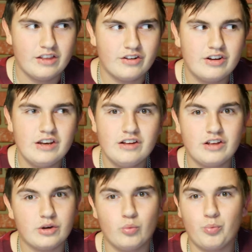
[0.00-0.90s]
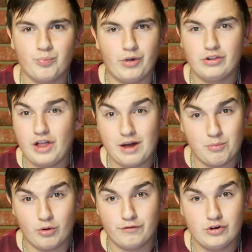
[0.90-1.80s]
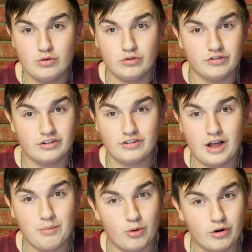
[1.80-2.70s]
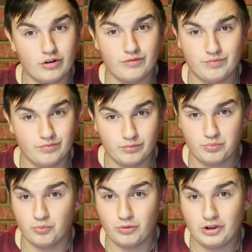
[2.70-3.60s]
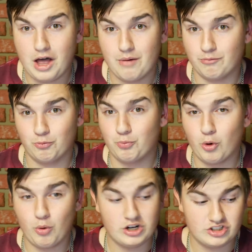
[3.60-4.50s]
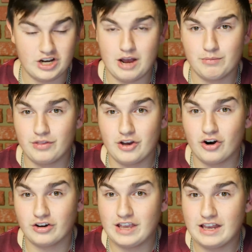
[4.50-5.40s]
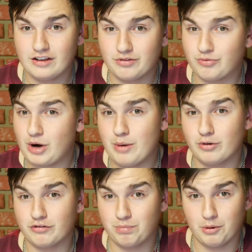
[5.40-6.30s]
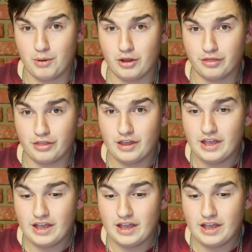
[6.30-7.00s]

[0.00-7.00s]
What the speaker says: they're getting like a lot more views and a lot more watch time than they are gaining subscribers per month.